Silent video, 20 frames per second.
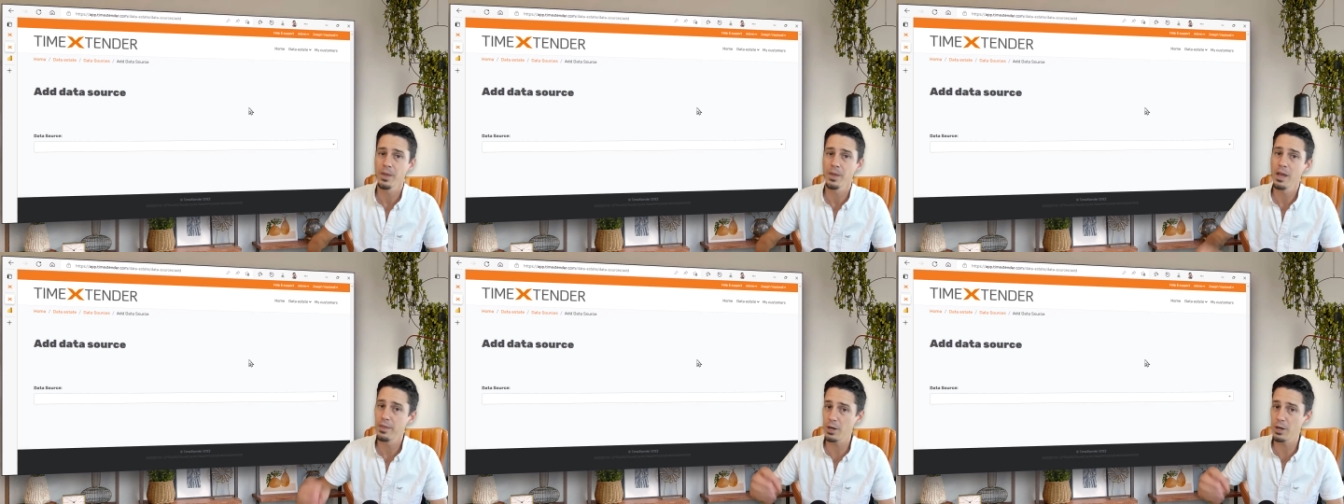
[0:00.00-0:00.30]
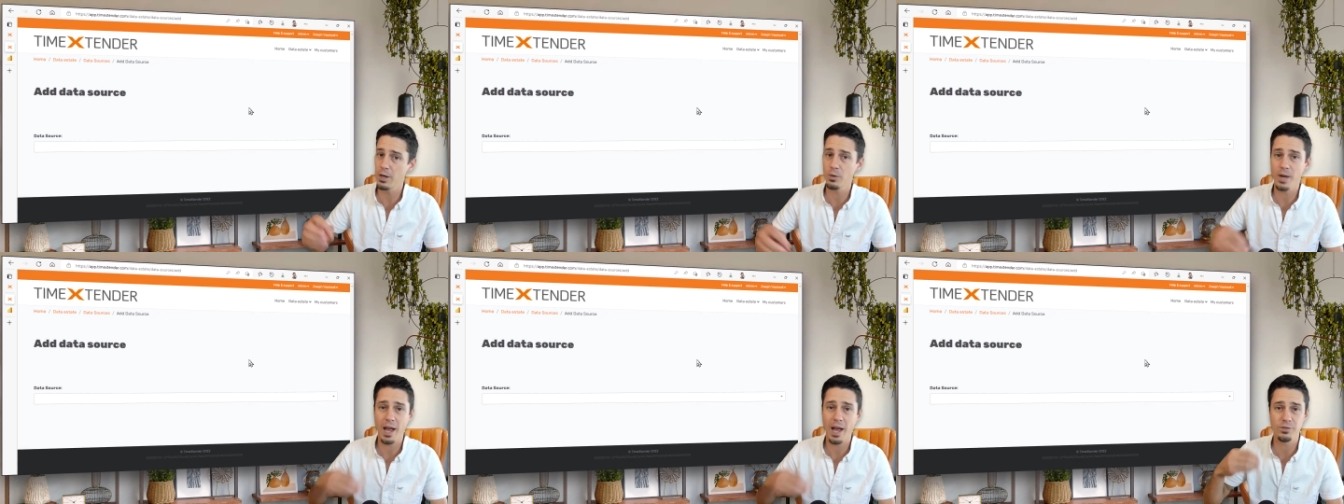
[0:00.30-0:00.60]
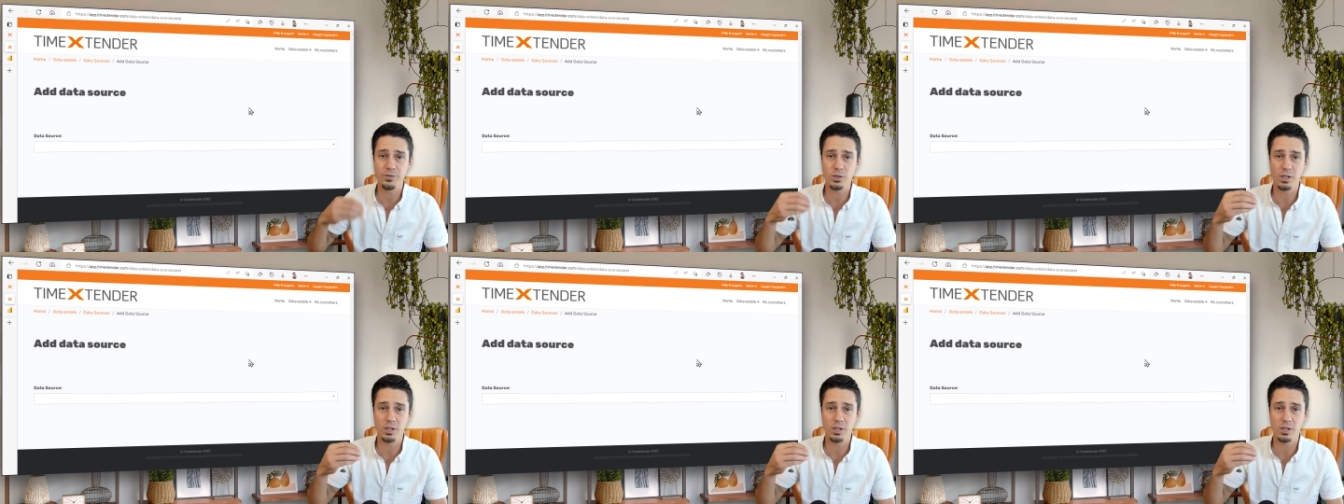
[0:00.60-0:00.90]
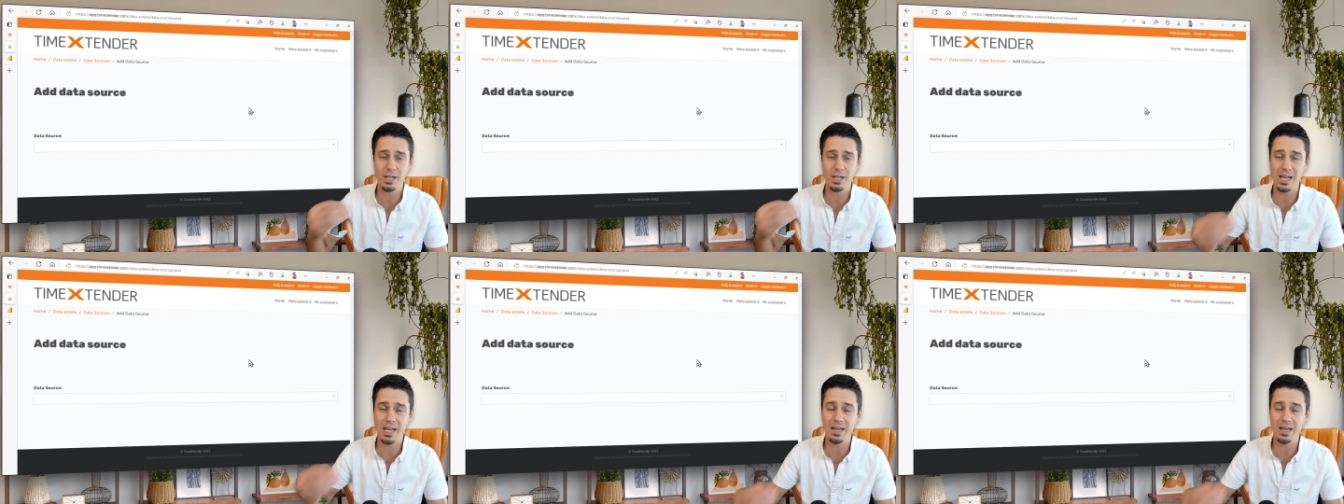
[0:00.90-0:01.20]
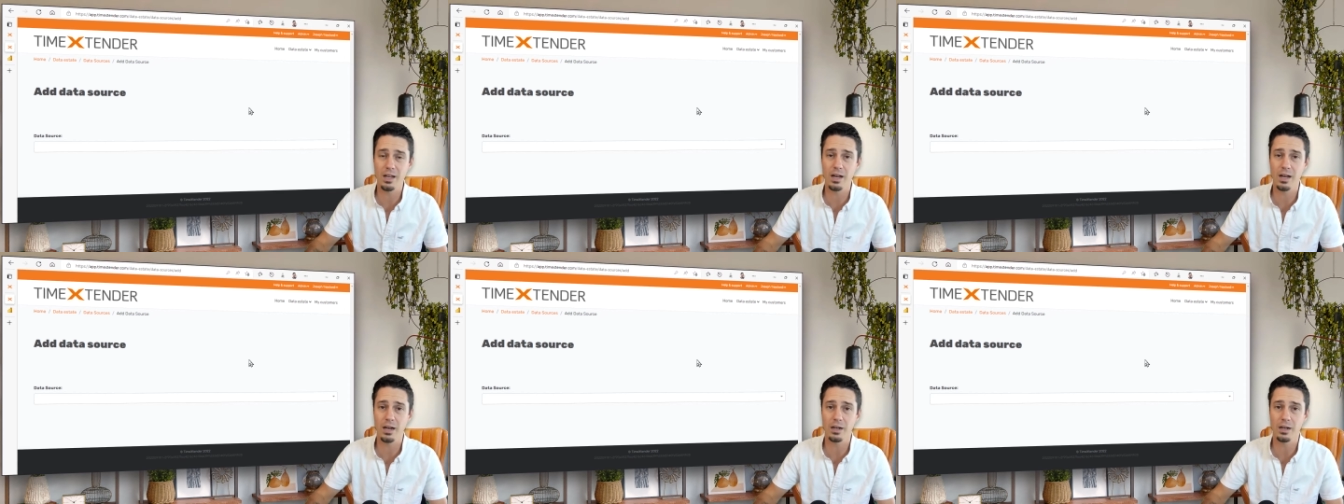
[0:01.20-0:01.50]
They don't have
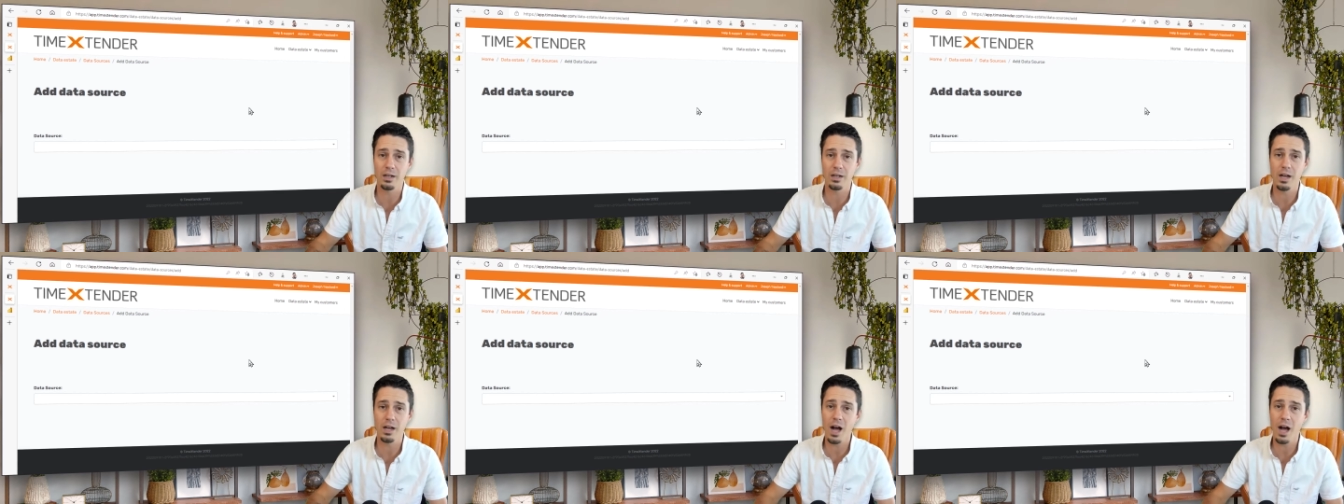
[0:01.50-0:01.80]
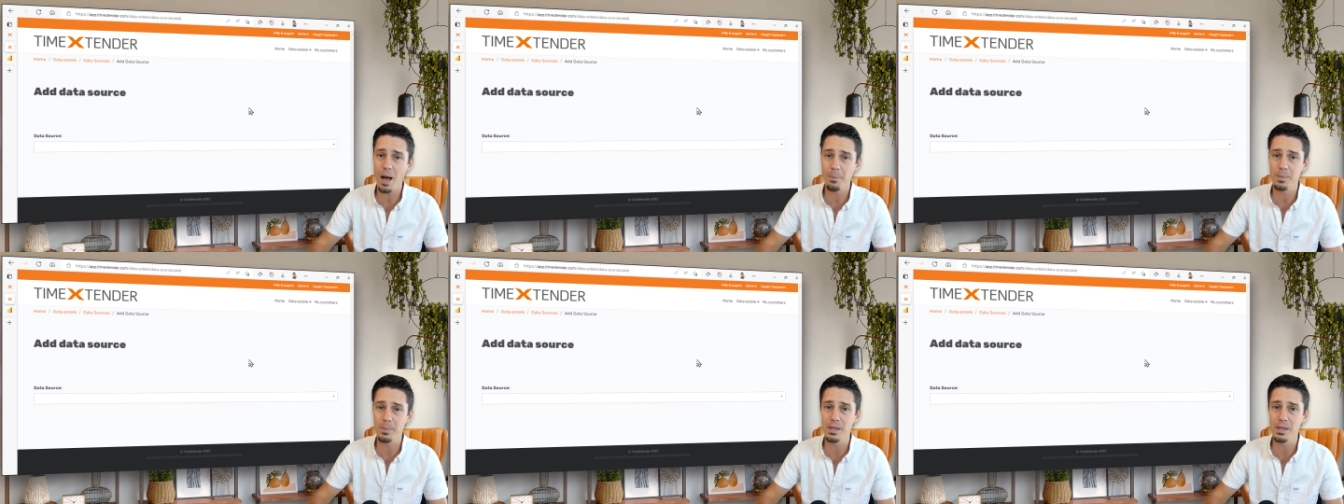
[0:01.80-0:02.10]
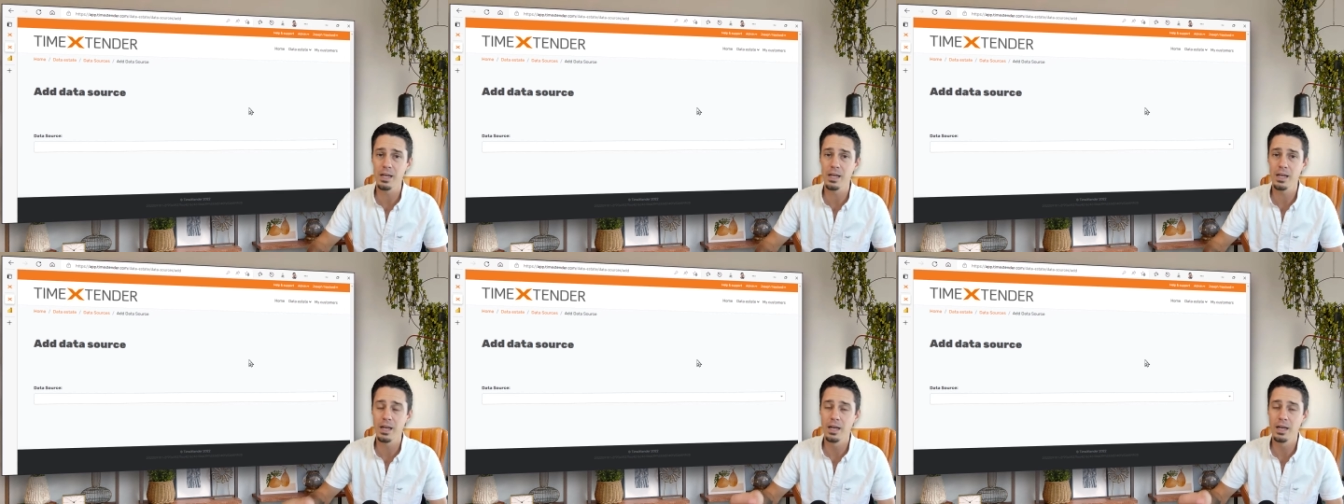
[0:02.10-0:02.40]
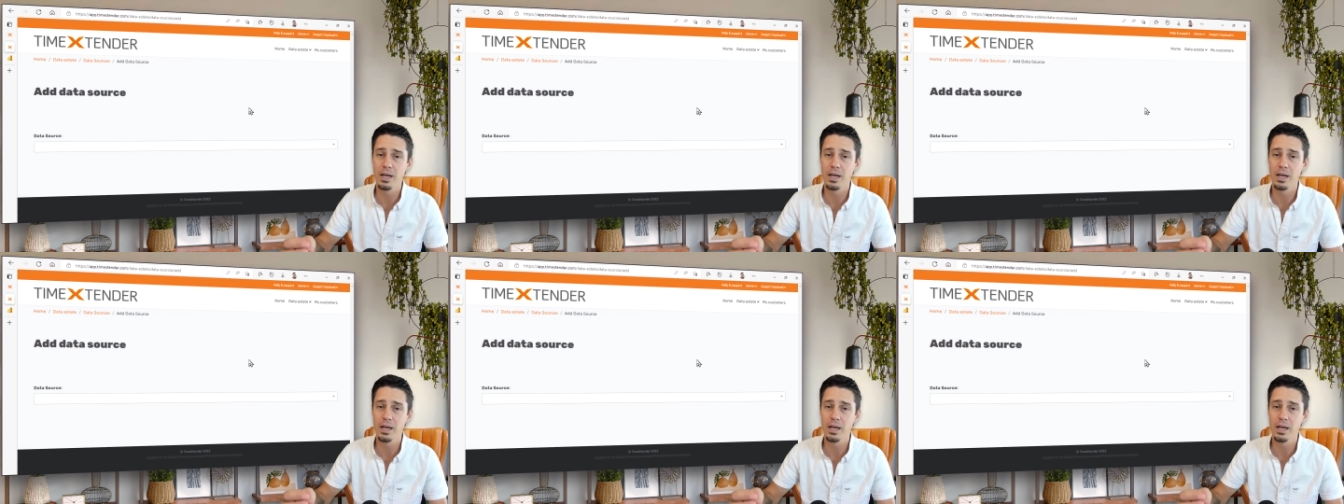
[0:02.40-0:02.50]
to copy